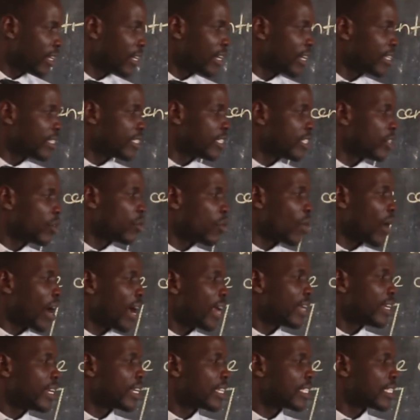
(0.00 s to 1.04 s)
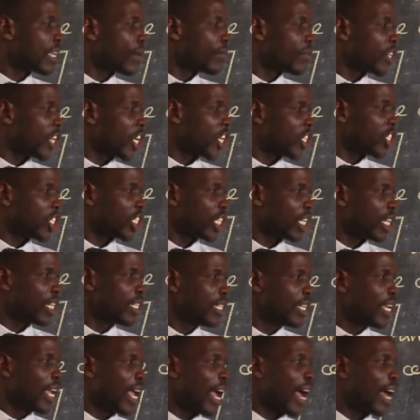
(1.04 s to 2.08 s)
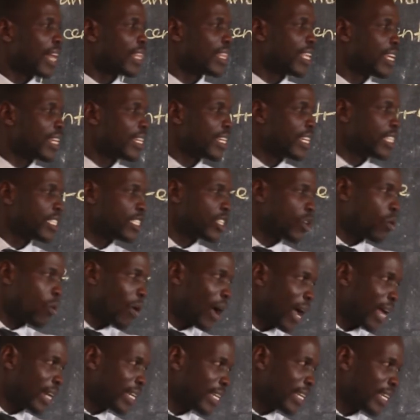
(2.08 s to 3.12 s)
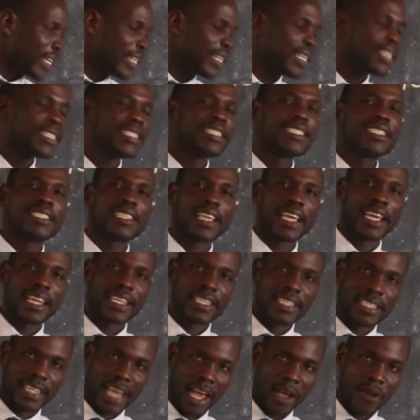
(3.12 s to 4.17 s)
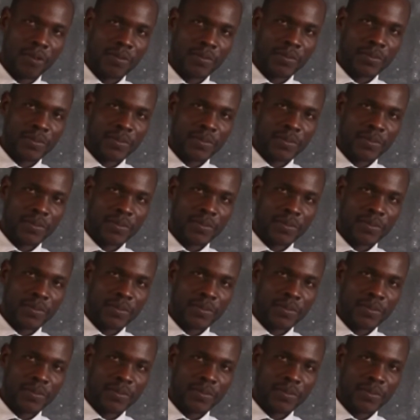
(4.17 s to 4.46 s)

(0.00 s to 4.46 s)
There's the word examination and then there's the word center.